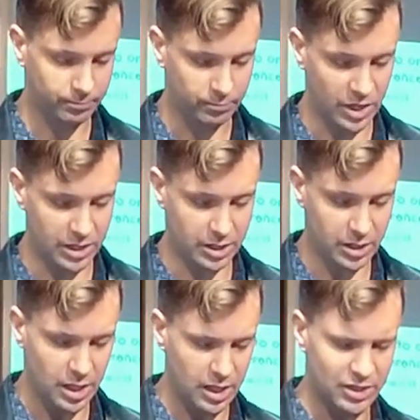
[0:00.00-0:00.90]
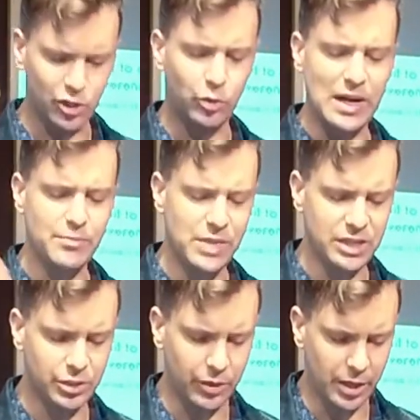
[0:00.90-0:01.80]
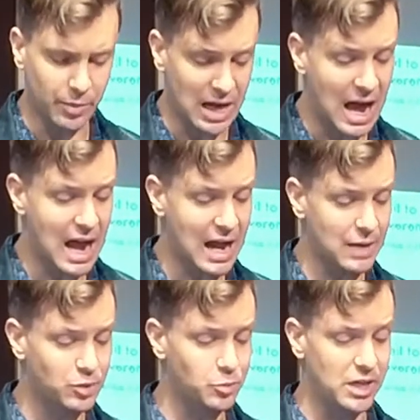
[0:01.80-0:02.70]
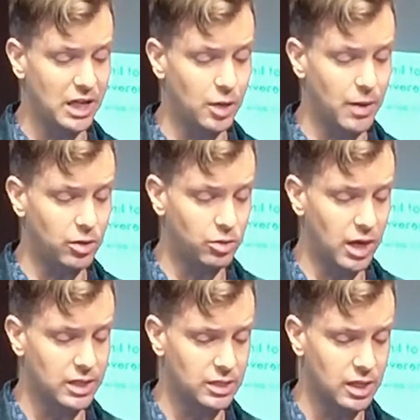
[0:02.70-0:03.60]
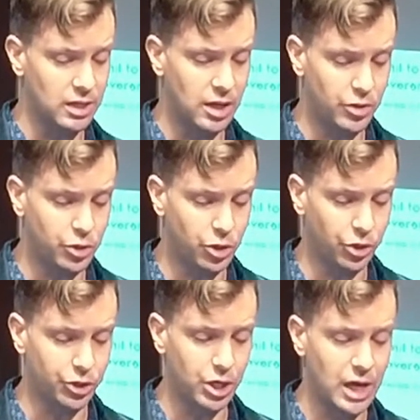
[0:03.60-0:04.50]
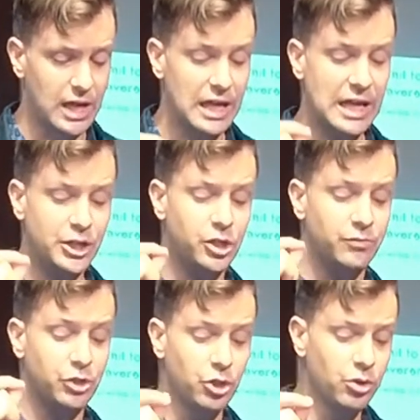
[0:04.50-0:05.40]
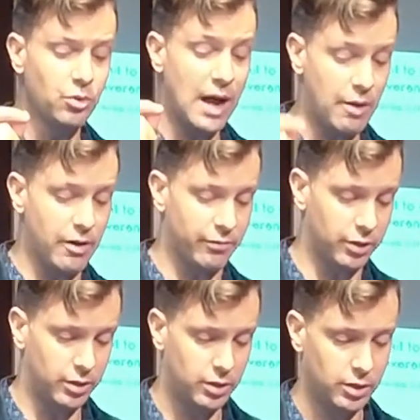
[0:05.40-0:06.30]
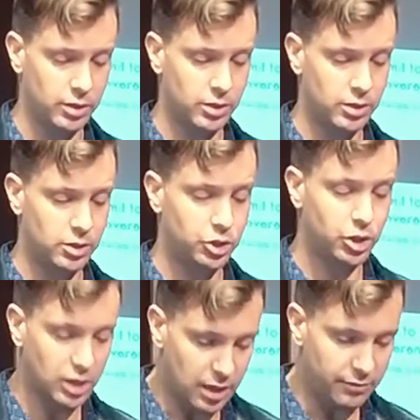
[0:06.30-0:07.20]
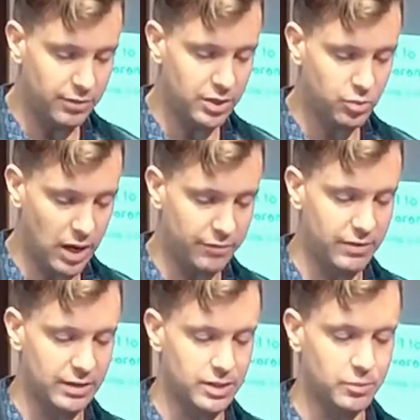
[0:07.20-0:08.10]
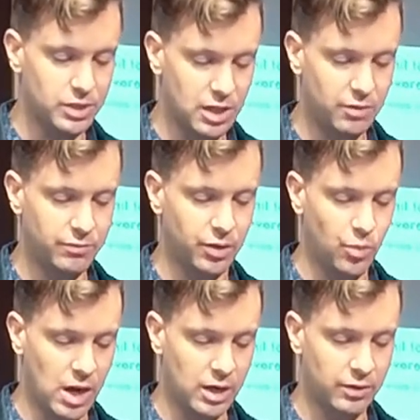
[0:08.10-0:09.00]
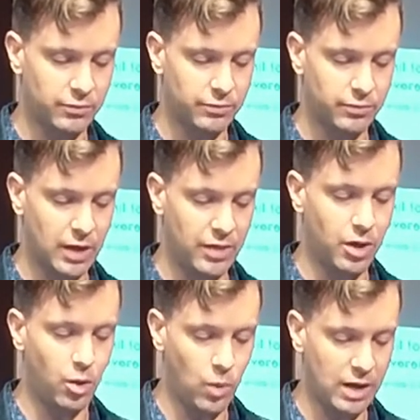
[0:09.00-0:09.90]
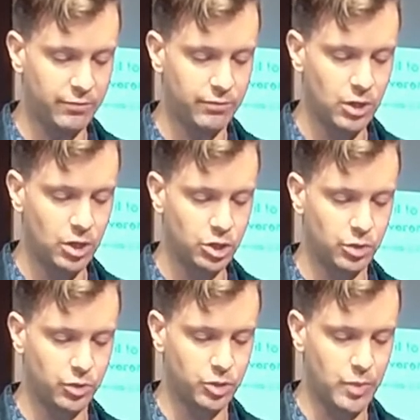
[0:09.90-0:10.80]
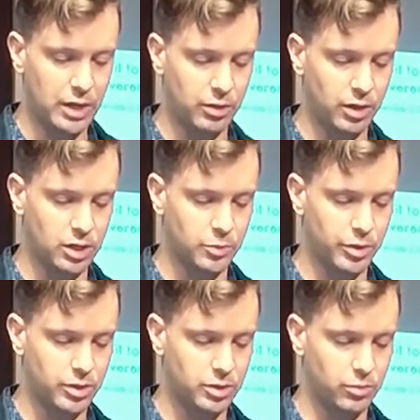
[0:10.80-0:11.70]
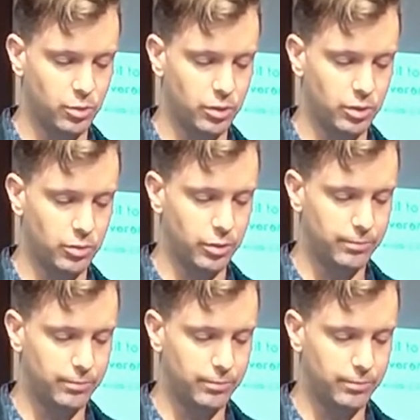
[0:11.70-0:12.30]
This is a great mystery, but I am speaking about Christ and the church. Each of you, however, should love his wife as himself, and a wife should respect her husband. This is the word of the Lord.